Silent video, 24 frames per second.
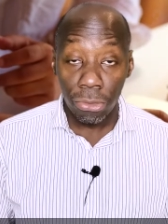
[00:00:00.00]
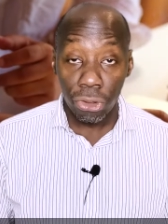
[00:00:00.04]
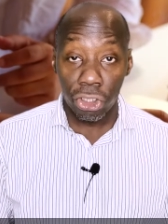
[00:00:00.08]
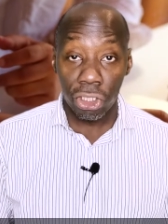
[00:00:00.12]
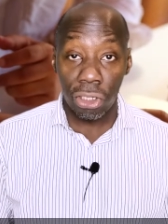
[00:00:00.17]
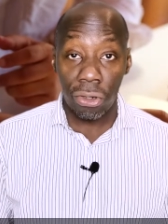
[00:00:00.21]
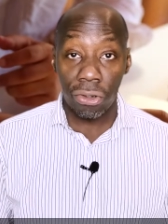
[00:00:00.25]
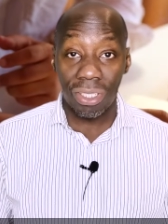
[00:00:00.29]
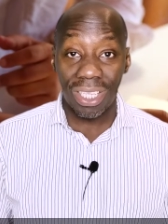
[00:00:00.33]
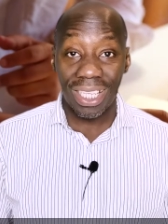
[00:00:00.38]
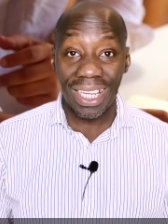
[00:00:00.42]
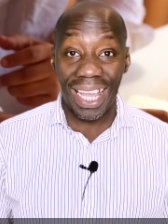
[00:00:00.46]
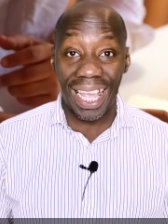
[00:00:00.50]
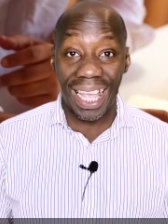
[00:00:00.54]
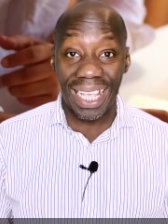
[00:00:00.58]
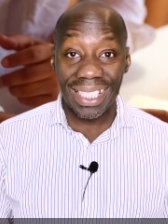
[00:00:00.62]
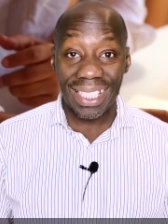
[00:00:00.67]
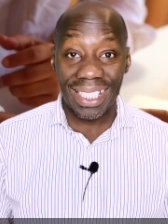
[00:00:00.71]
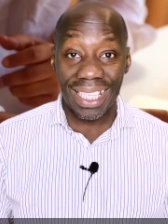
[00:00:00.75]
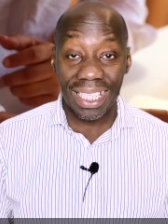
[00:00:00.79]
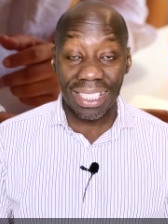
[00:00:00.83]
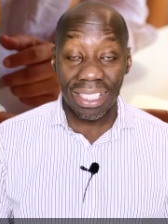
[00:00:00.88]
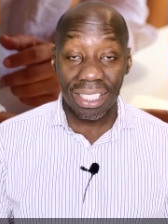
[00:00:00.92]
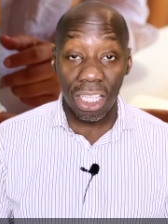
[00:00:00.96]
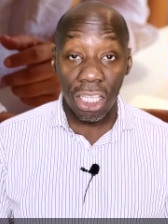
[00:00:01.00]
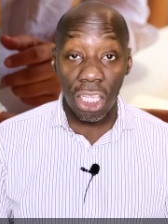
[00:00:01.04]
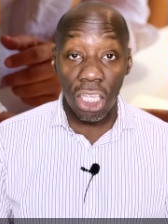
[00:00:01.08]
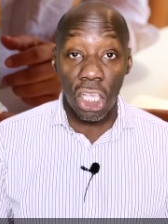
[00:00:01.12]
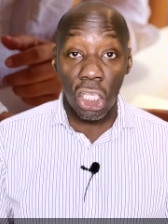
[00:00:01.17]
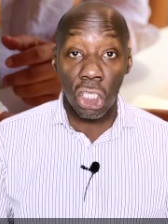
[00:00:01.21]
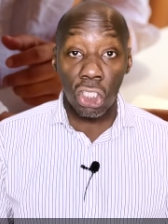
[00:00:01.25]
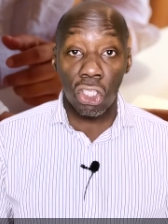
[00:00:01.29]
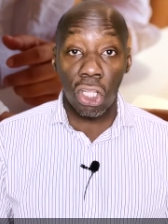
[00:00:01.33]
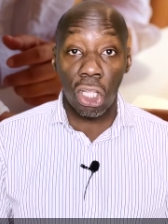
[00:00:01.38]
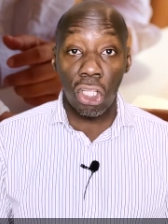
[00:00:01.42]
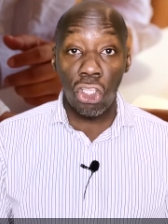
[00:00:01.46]
generating assets
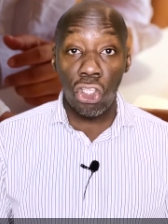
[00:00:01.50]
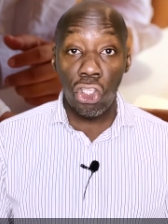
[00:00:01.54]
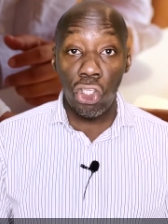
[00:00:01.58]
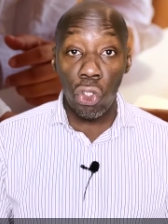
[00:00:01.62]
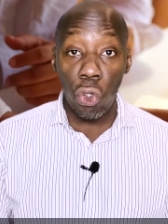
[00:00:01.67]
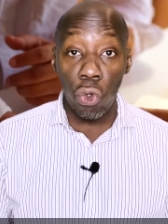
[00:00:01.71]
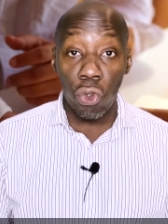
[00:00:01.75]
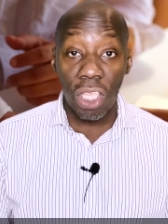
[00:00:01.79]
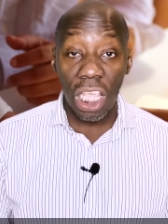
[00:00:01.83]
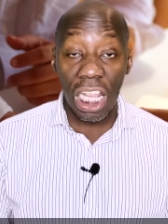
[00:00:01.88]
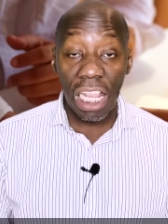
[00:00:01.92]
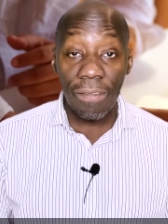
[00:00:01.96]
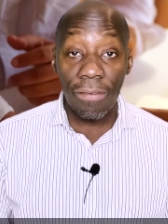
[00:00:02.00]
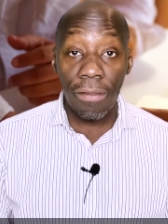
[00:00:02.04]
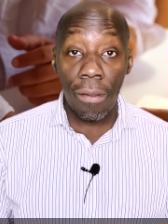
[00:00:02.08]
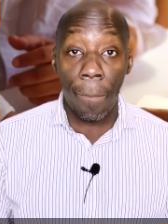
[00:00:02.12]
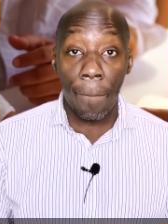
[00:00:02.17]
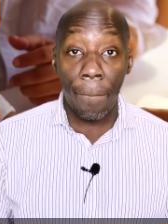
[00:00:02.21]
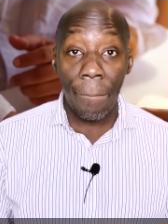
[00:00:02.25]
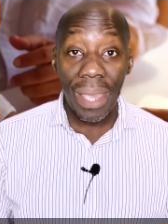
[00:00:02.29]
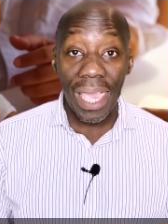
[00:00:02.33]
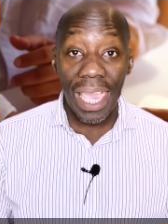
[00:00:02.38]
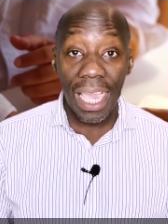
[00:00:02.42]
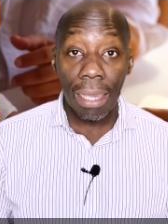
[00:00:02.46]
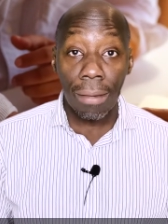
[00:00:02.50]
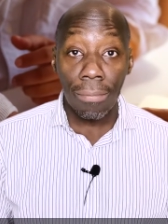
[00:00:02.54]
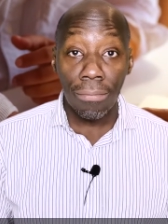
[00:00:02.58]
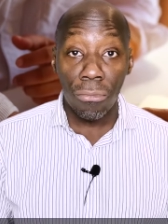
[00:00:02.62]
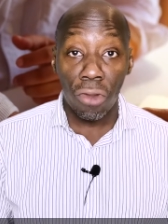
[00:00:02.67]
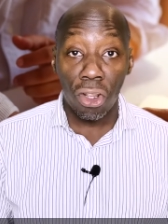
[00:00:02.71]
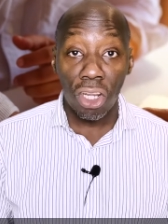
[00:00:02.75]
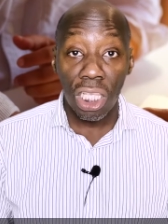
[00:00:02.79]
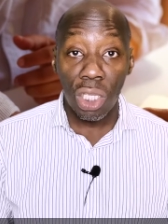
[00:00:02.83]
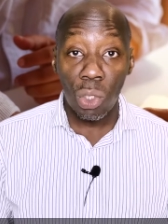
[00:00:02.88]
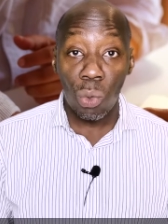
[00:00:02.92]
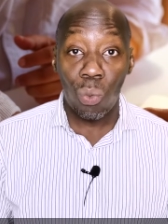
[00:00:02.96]
so you can even make
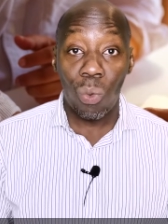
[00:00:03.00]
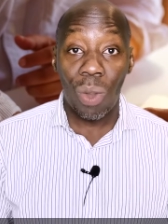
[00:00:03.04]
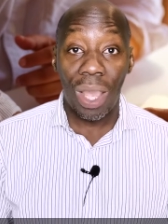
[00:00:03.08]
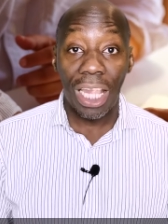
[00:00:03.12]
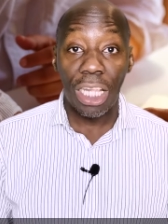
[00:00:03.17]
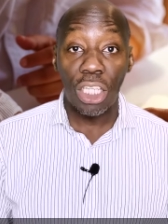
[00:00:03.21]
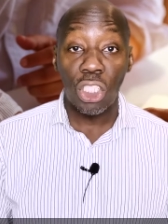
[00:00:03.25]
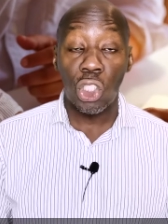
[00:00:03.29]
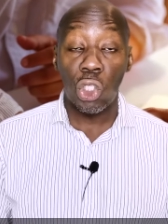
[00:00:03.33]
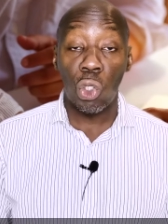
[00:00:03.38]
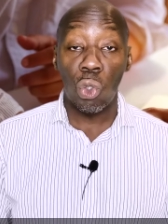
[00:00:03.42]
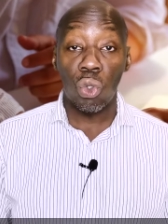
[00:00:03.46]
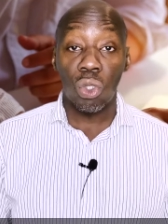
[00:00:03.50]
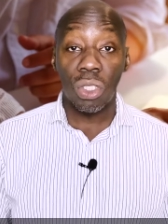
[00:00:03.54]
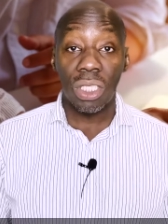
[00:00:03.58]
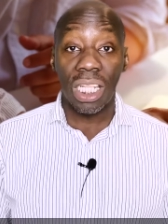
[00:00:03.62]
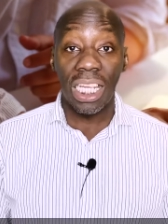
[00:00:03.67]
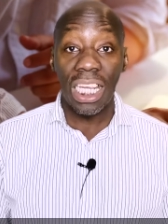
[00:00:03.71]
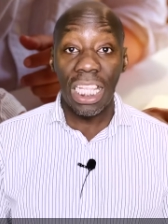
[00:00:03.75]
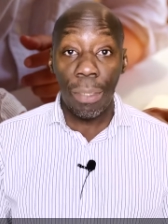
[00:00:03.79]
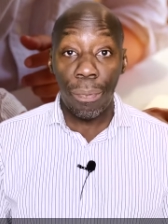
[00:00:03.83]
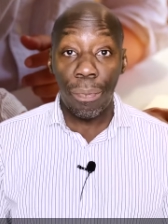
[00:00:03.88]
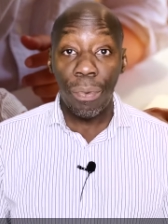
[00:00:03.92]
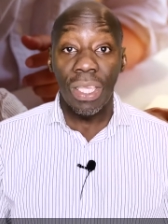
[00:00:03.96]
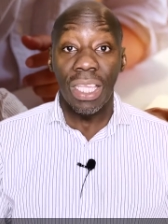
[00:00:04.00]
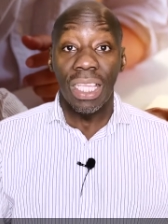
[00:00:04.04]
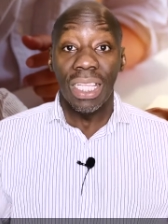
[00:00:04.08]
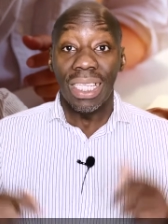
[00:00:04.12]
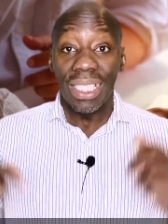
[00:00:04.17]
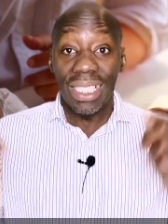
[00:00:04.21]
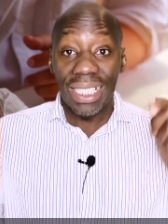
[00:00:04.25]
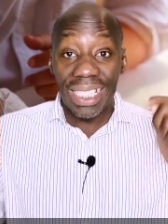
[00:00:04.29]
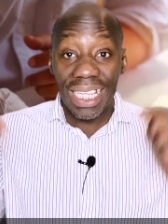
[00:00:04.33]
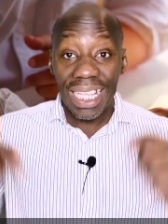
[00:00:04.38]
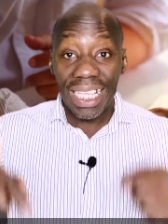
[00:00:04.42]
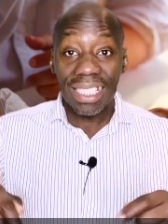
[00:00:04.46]
money whilst you sleep
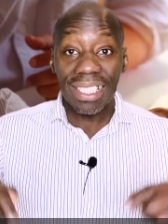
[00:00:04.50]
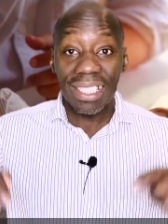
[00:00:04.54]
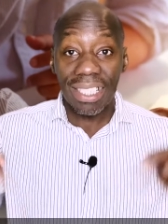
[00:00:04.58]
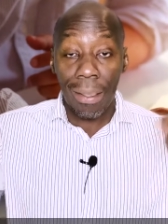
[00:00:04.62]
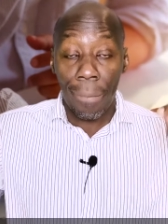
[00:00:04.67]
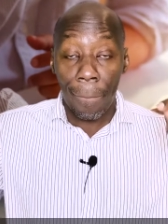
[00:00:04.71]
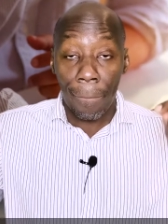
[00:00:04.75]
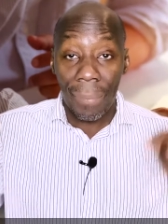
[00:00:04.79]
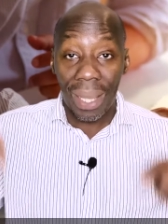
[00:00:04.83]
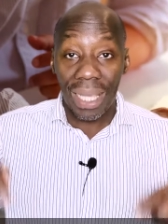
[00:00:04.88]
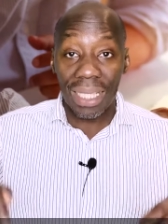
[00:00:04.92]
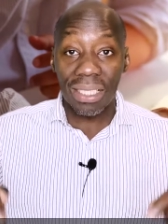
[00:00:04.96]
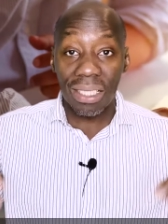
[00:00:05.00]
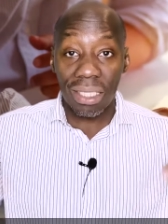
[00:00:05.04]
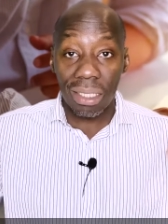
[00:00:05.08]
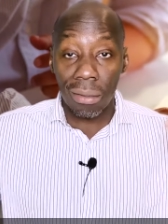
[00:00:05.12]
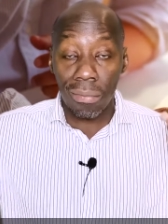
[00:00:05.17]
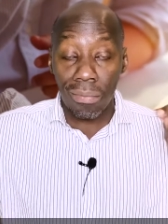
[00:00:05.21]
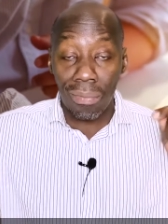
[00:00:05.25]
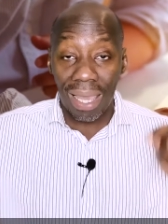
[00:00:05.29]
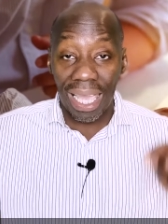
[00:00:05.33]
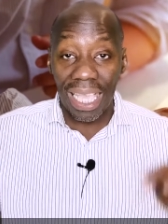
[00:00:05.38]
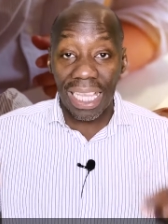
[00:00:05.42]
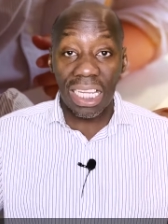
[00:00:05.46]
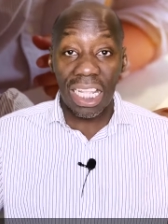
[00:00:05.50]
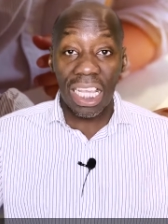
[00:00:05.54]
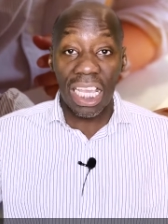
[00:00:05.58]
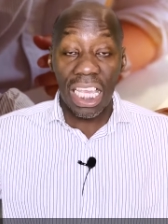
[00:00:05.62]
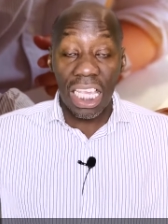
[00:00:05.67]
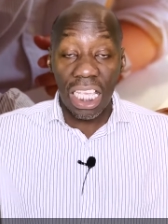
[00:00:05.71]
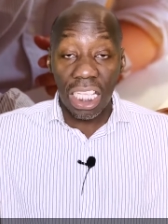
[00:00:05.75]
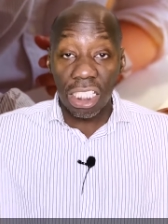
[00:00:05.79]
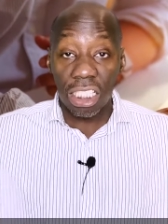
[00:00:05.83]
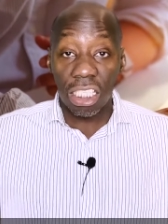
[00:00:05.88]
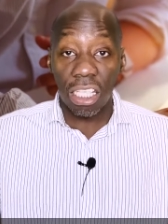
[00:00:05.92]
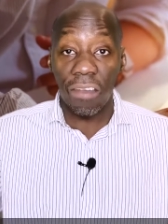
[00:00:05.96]
this mastermind
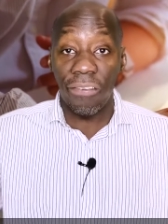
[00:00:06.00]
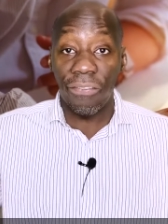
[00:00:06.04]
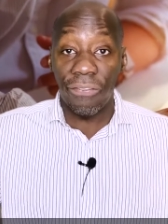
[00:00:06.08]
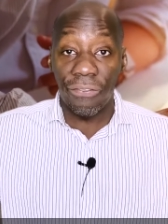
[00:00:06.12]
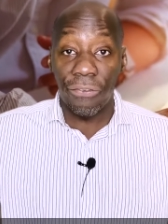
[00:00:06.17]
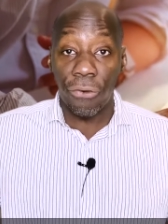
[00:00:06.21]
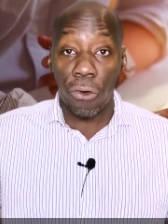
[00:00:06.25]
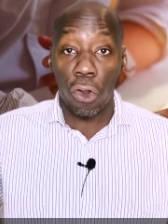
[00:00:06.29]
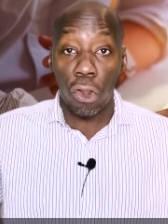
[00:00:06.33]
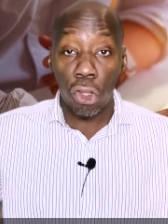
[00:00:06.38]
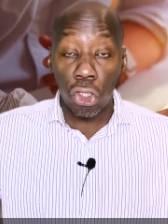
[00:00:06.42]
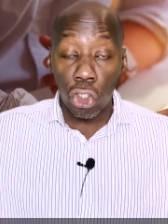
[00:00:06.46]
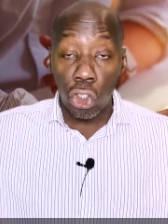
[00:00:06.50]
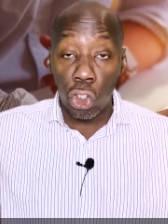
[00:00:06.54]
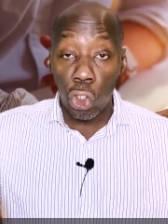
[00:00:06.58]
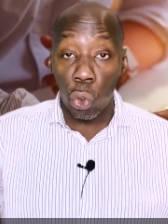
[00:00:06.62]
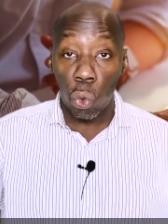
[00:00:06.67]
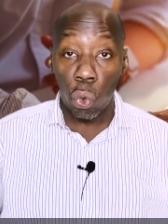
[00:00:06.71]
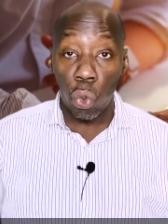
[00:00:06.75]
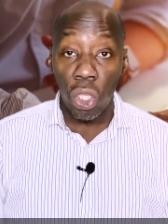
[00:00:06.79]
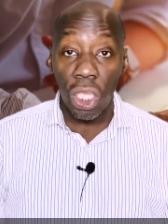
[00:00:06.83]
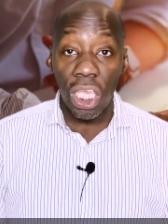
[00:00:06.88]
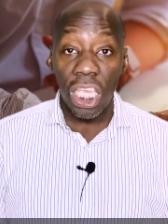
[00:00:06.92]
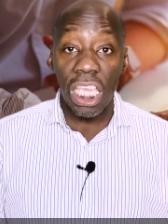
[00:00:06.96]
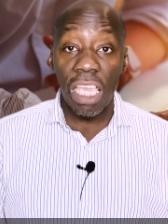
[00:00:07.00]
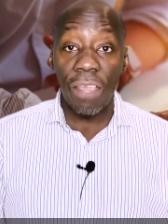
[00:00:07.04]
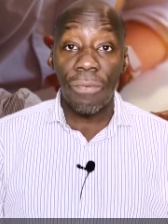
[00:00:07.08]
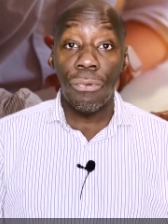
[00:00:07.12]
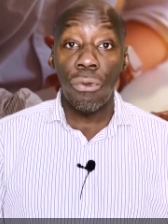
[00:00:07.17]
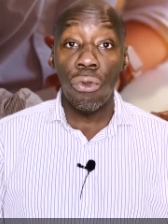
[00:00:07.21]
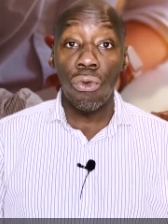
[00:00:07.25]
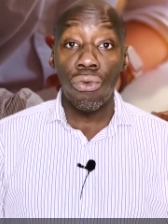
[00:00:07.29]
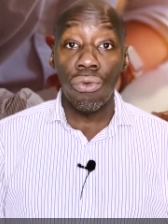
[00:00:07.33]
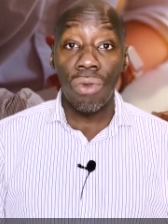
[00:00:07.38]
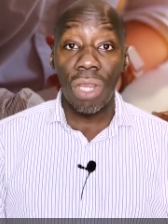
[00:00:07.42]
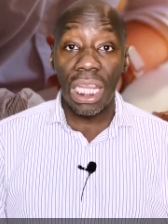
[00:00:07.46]
is for you. If
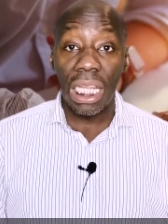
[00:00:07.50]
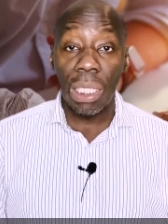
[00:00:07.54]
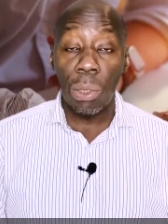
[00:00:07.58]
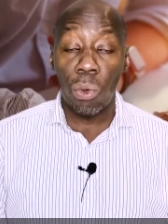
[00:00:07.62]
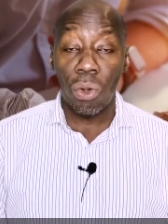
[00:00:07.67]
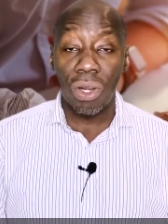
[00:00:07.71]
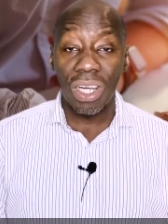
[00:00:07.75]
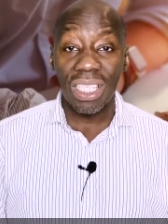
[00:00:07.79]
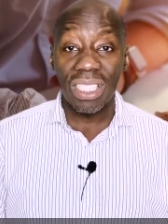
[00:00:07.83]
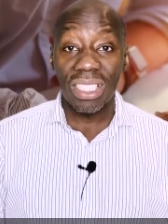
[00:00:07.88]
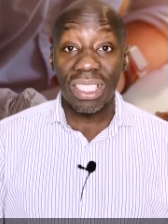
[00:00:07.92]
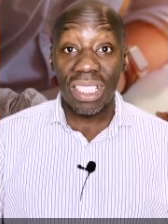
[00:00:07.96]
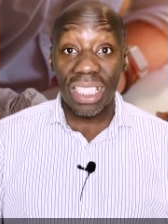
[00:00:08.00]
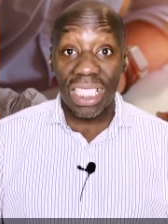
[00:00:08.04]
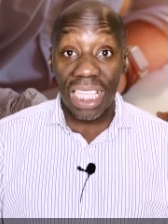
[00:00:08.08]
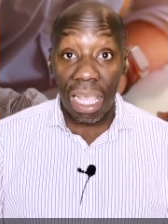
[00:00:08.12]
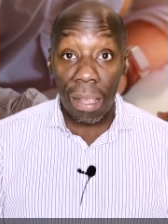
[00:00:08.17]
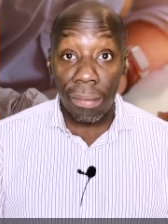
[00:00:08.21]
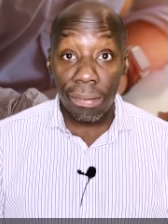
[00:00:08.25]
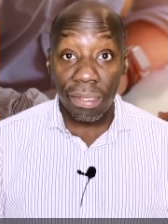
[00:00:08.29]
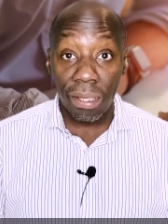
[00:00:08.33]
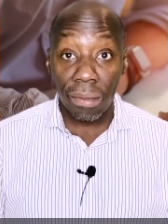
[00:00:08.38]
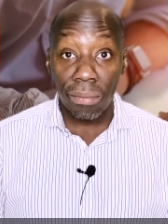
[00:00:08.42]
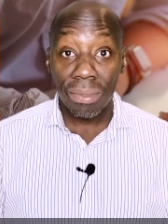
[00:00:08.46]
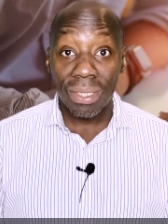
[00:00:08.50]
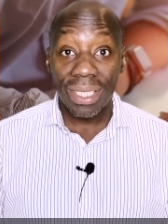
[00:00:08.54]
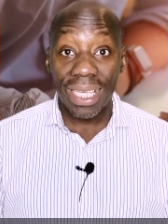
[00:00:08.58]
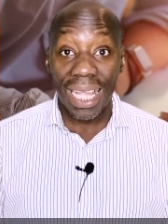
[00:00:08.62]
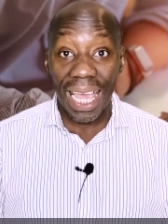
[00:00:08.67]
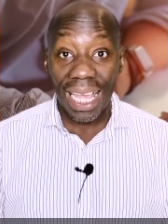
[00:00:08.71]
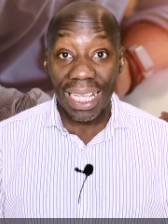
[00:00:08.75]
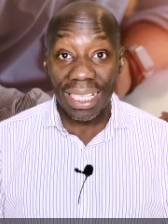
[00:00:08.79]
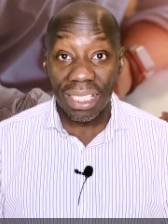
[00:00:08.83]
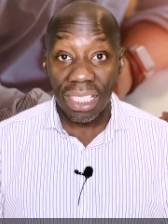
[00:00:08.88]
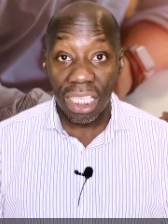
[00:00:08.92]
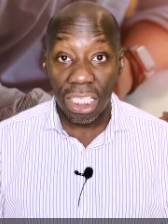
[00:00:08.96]
you really want to save some
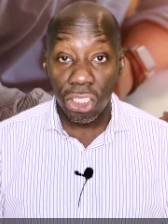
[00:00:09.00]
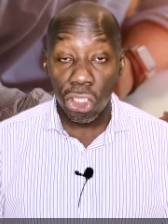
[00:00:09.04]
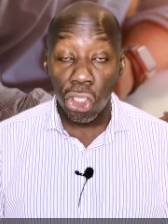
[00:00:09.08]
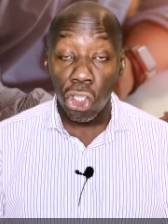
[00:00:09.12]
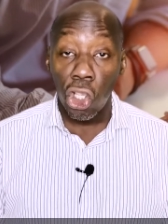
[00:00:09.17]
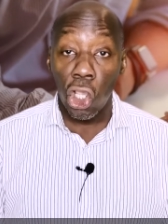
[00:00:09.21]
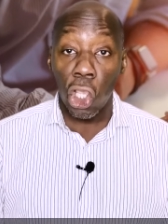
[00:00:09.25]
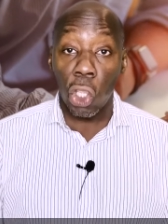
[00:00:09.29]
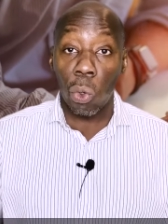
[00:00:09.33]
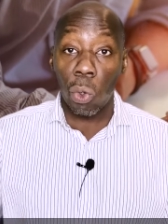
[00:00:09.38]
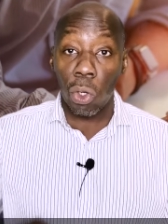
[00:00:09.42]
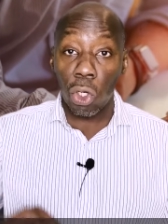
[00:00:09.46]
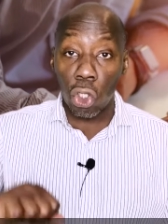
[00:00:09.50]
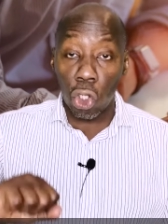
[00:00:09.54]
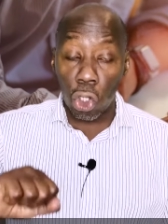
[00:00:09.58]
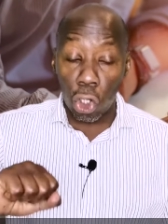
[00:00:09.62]
taxes, you want to